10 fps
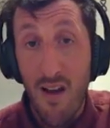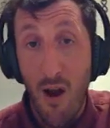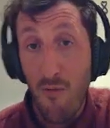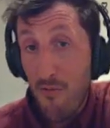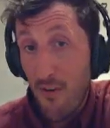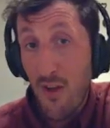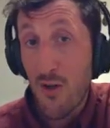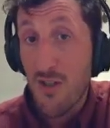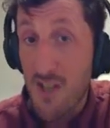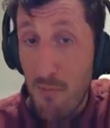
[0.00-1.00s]
Hopefully you
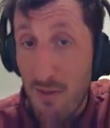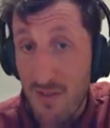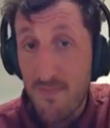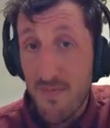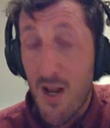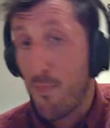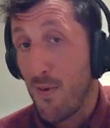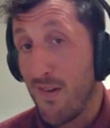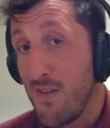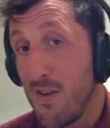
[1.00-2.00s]
got some of them, couple
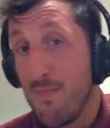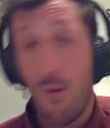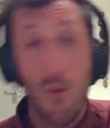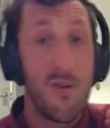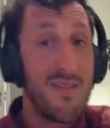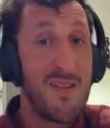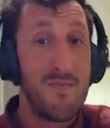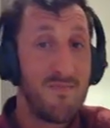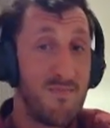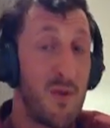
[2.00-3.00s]
of them, all of
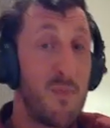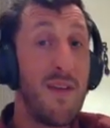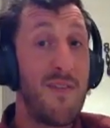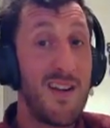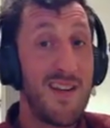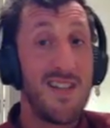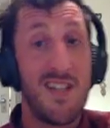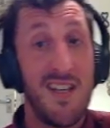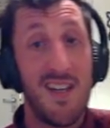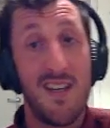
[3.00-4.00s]
them would be
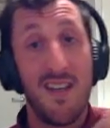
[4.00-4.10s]
fantastic.